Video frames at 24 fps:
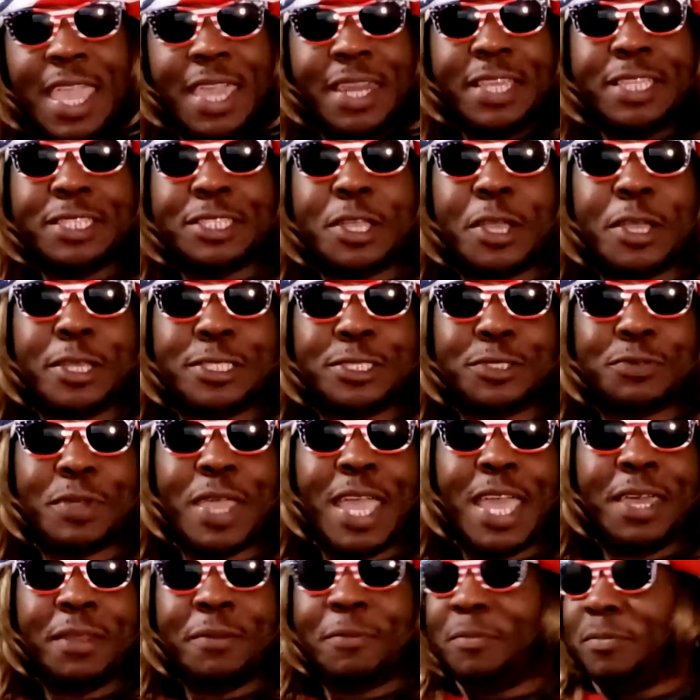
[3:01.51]
And he turns
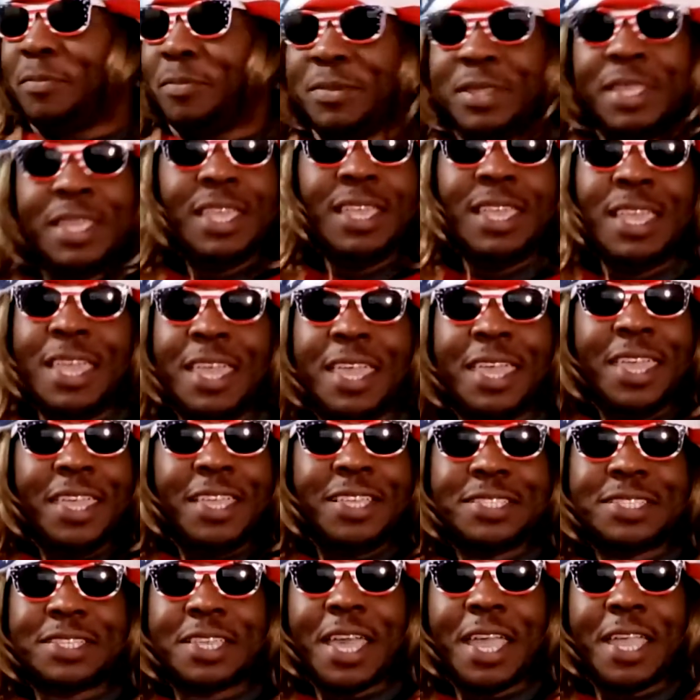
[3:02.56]
around, he's